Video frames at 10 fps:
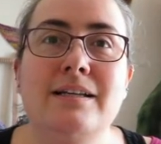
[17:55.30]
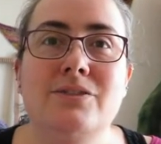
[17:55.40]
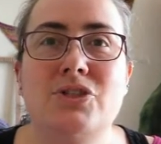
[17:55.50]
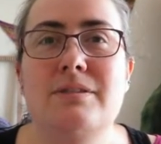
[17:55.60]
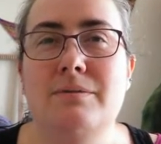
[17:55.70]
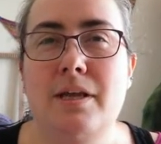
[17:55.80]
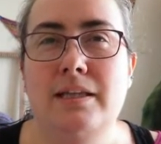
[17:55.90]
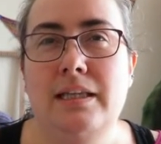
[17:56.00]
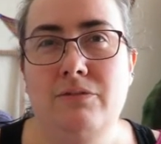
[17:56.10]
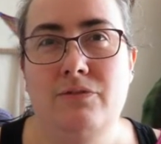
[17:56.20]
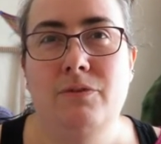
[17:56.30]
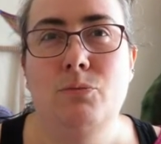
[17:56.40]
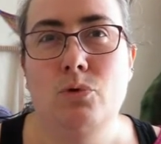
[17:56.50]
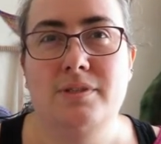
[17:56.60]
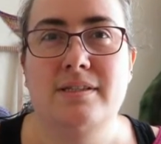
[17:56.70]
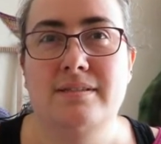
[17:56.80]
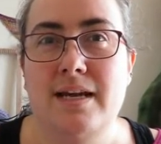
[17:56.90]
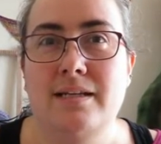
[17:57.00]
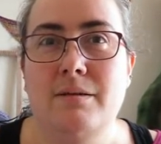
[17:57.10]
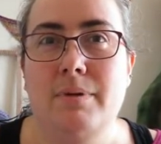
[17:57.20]
just live more
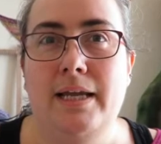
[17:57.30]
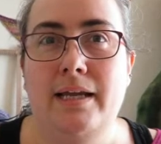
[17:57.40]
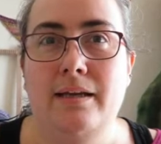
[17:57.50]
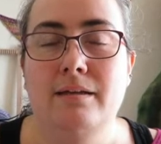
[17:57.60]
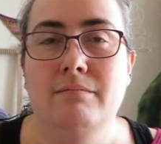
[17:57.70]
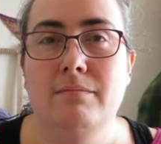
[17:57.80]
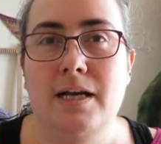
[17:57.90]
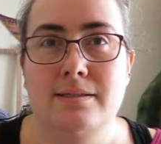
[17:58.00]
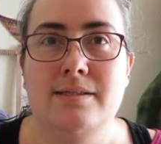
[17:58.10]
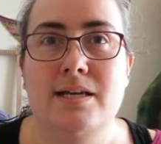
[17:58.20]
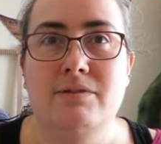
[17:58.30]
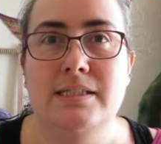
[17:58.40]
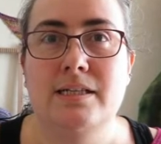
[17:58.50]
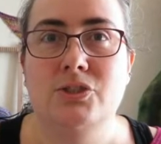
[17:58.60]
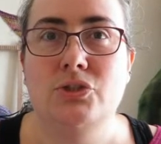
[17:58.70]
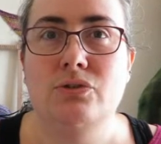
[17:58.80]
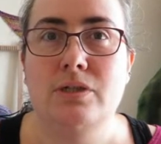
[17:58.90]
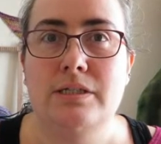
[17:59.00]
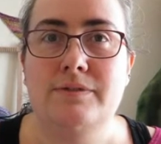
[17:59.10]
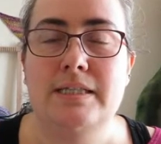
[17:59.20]
sustainably as Sarah's Texture
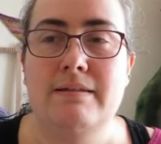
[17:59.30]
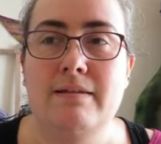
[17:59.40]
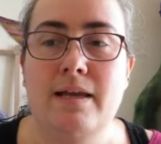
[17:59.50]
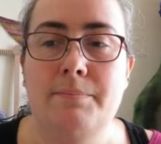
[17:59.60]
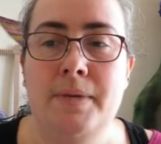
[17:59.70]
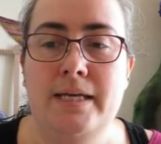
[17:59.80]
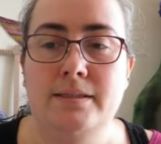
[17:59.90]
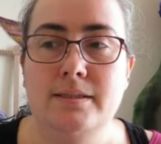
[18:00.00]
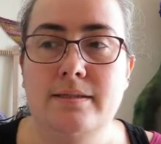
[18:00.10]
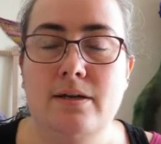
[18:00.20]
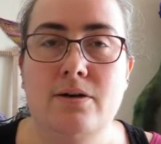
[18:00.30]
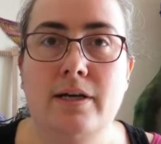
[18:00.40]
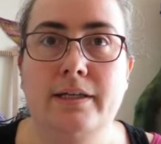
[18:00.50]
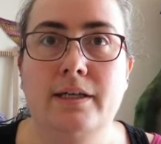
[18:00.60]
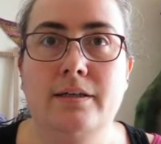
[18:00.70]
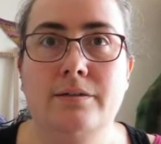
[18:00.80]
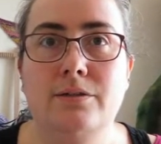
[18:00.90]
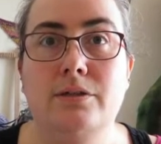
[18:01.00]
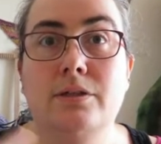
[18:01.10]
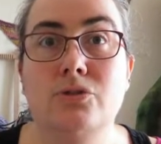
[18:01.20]
Crafts, and then that means that I
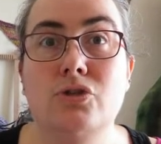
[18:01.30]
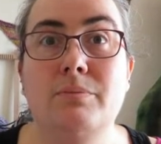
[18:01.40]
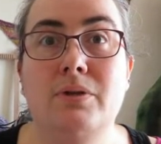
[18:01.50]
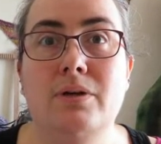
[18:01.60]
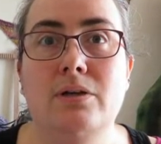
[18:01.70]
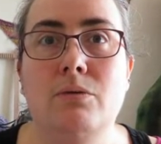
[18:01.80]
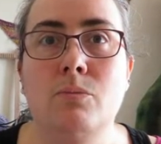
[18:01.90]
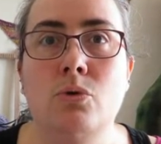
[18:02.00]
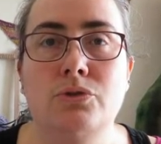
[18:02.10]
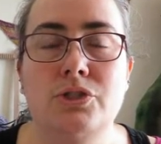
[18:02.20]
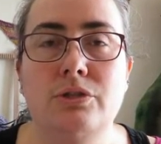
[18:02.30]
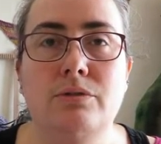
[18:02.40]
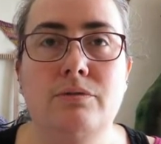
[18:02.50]
can contribute a lot more to